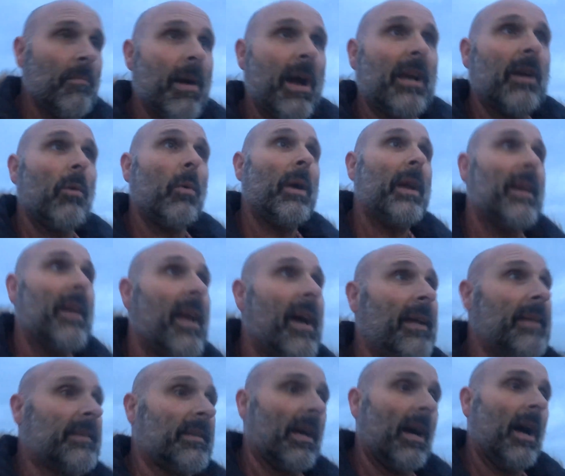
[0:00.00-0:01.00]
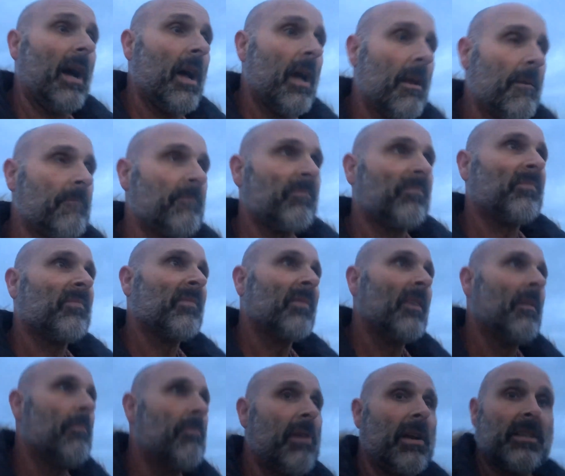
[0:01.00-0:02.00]
back a week later.
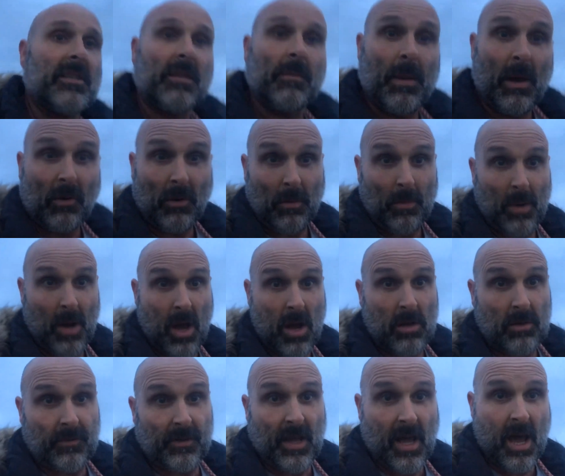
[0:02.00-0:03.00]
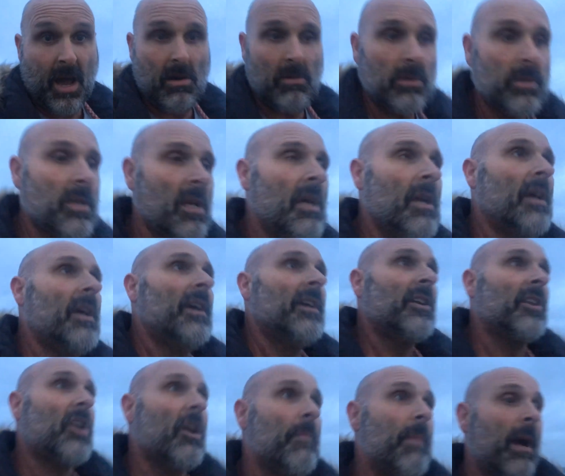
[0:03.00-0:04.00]
Bricks, the building blocks for the house.
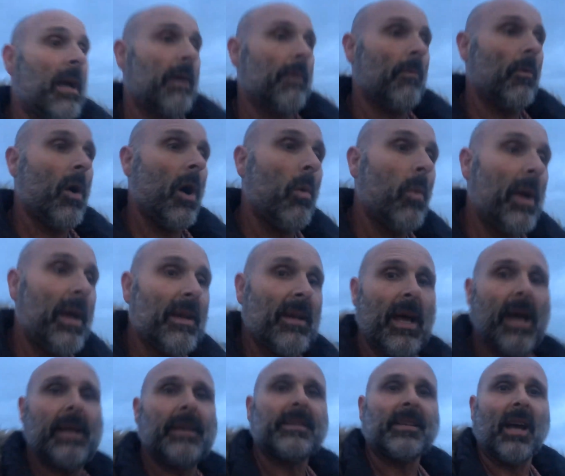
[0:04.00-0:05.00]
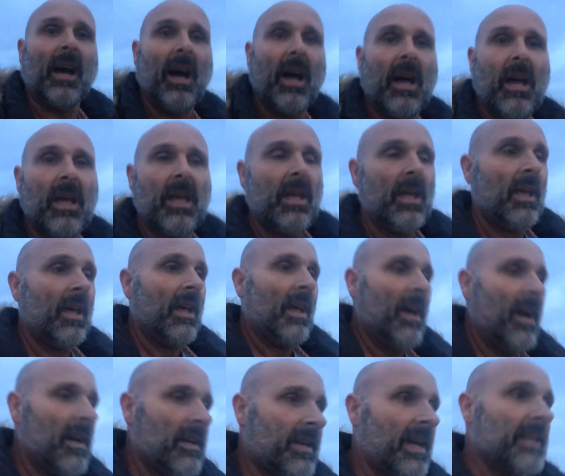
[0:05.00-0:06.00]
You come back a week later,
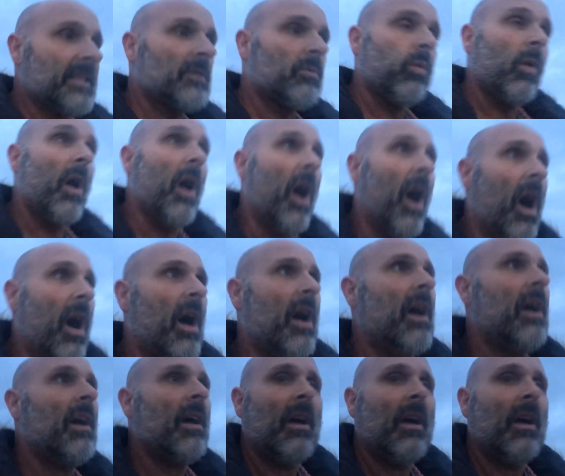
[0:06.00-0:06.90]
and guess what?